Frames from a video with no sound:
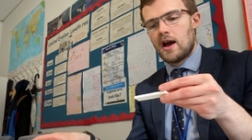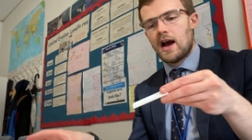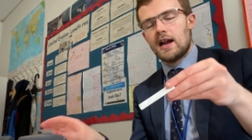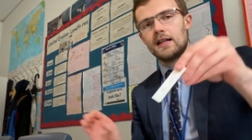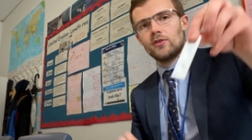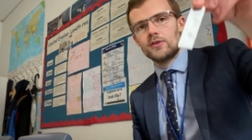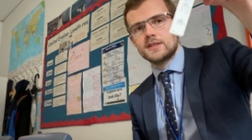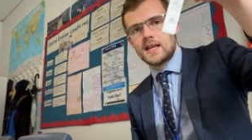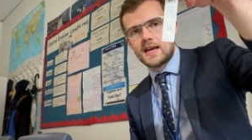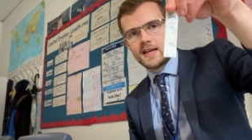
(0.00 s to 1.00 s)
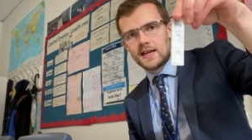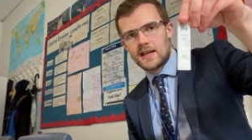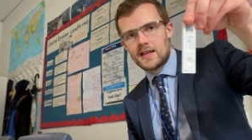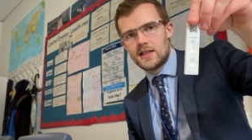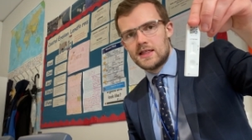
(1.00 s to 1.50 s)
and it looks like
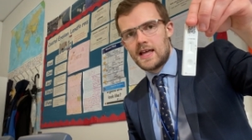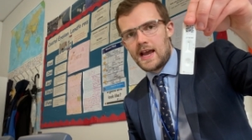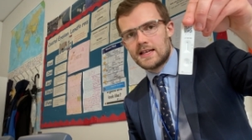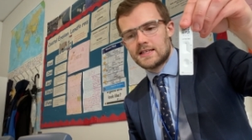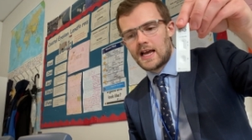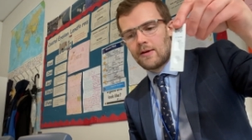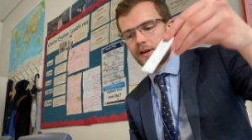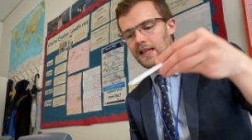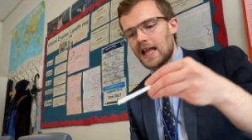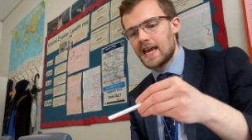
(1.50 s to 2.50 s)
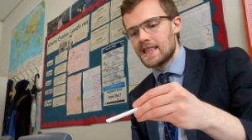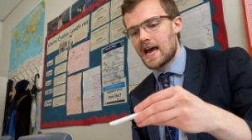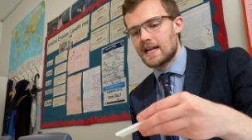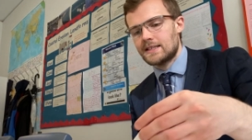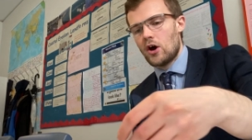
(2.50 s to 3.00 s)
this. I'm going to lay
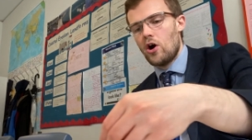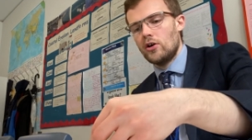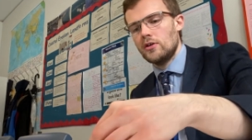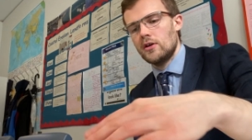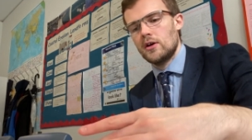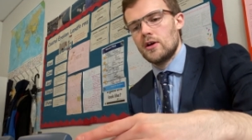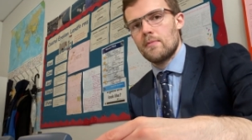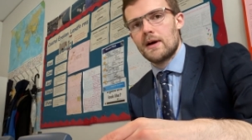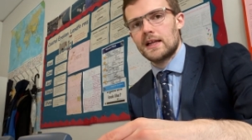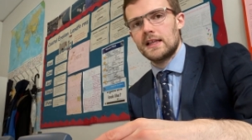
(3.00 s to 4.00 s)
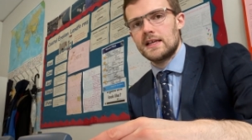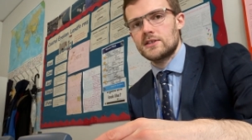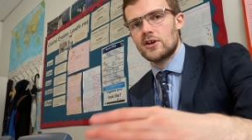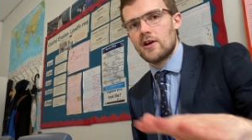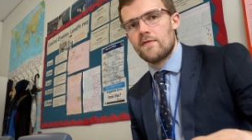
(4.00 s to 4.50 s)
that on my clean
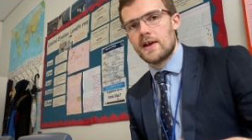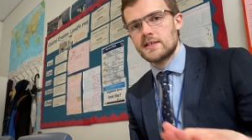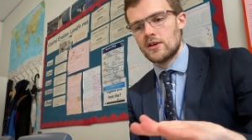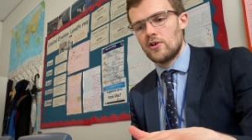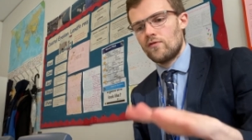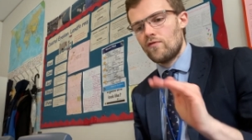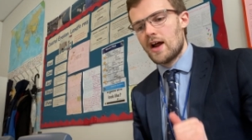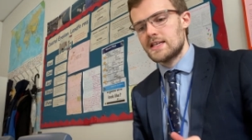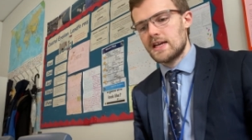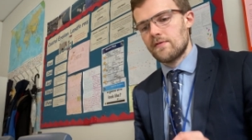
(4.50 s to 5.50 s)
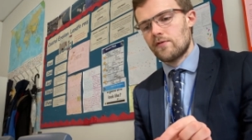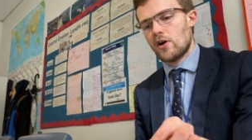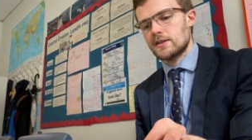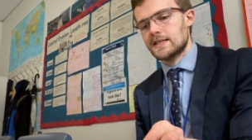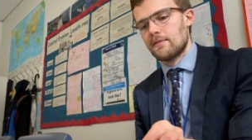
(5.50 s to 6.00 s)
surface, ready for
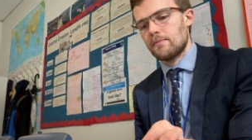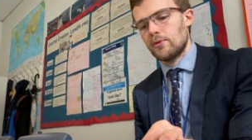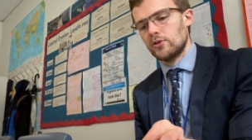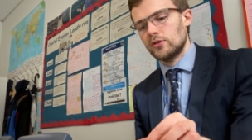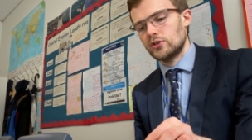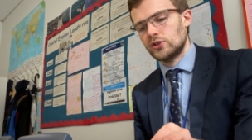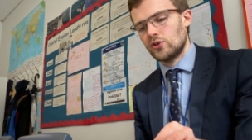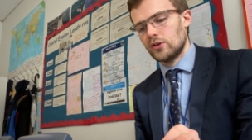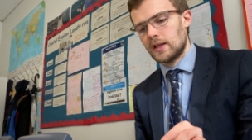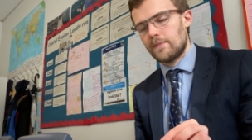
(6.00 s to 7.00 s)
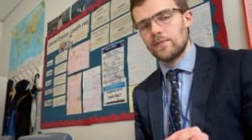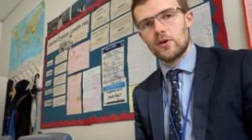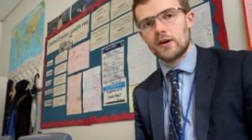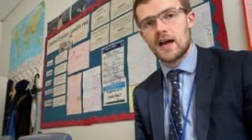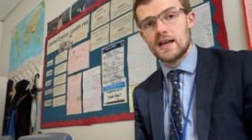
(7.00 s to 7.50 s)
our sample shortly.
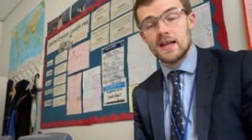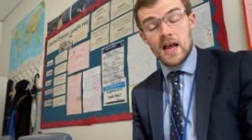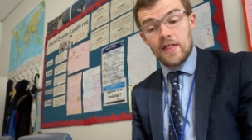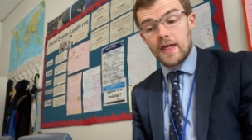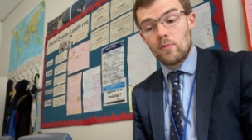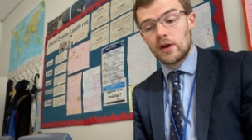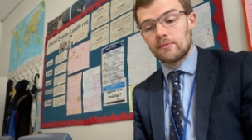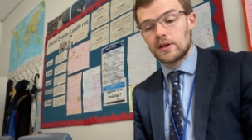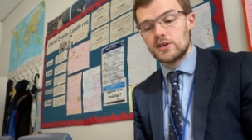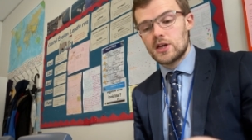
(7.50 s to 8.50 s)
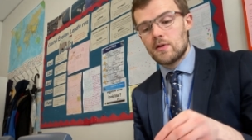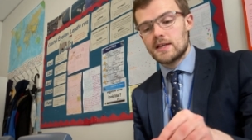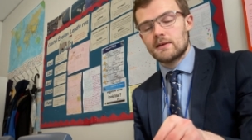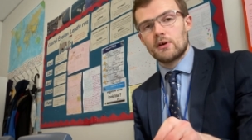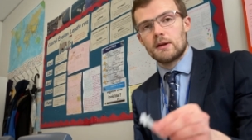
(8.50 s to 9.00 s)
Okay? Then what I'm going to do
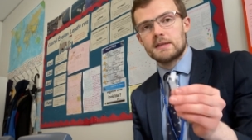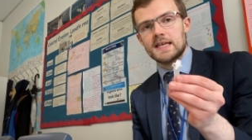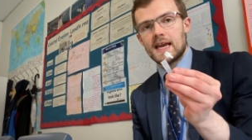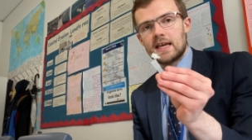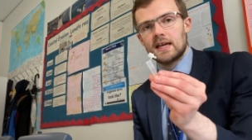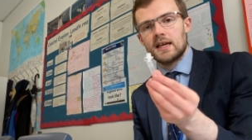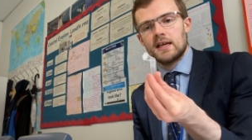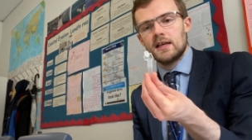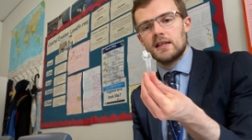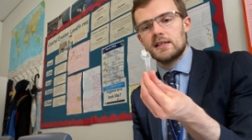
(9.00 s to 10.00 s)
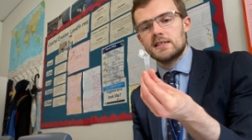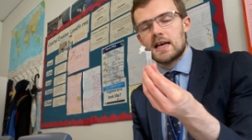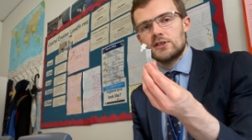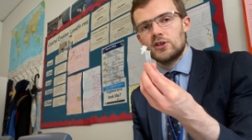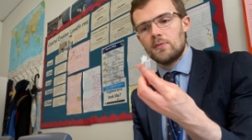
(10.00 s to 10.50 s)
is I'm going to take this
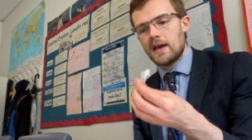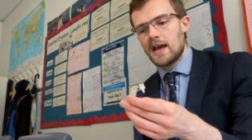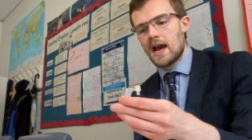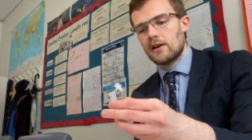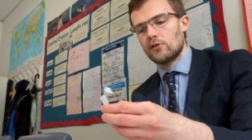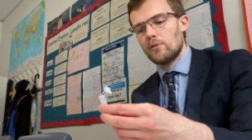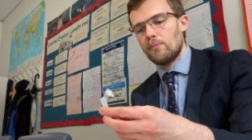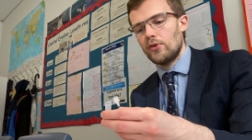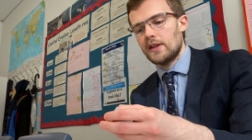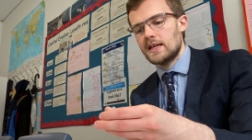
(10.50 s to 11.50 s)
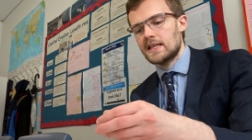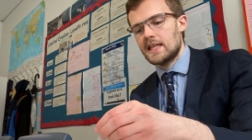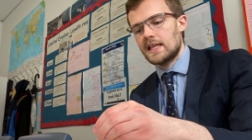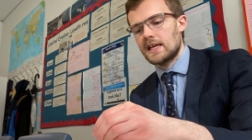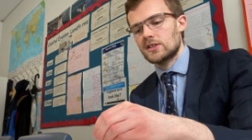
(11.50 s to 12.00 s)
test tube here and I'm going to put this
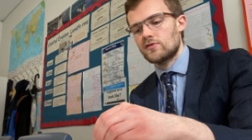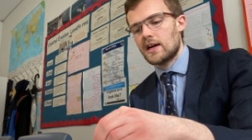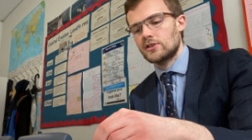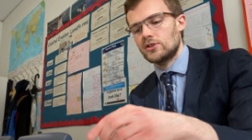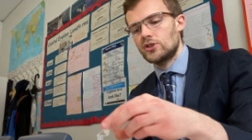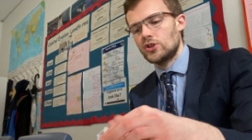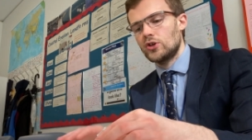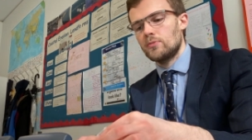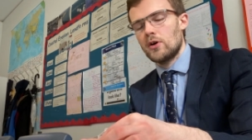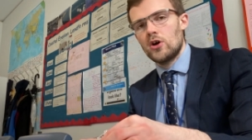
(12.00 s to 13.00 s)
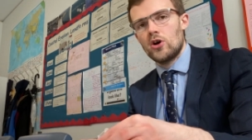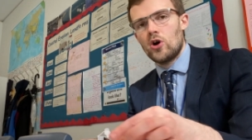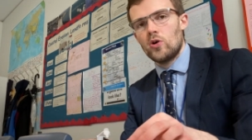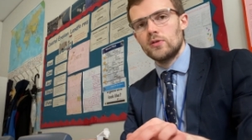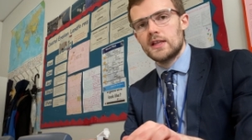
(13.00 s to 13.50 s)
in the extraction tube
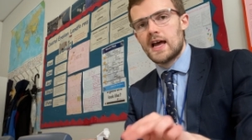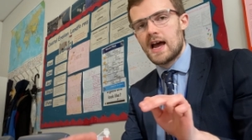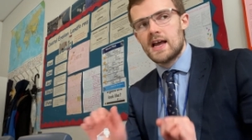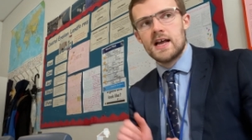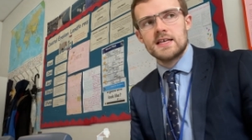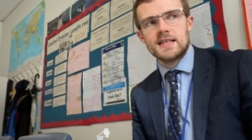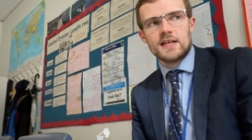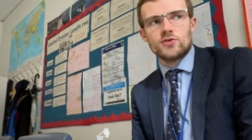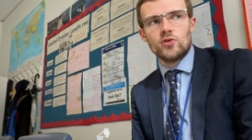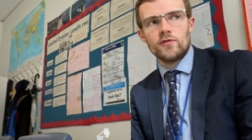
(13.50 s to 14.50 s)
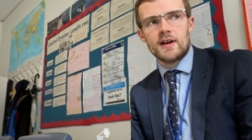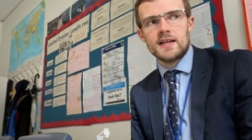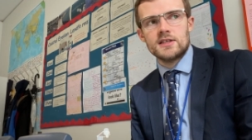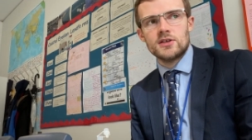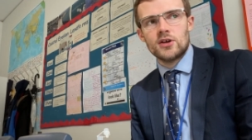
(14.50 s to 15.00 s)
holder there, so that's all
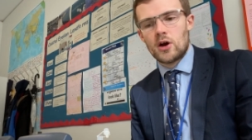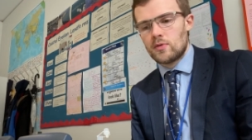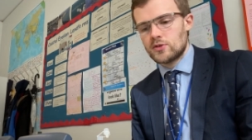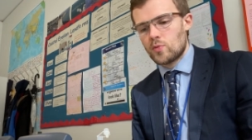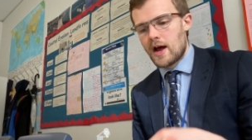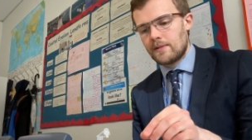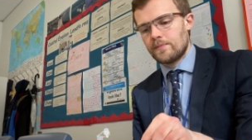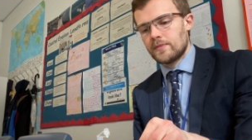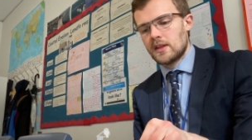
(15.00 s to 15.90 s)
ready to go as well.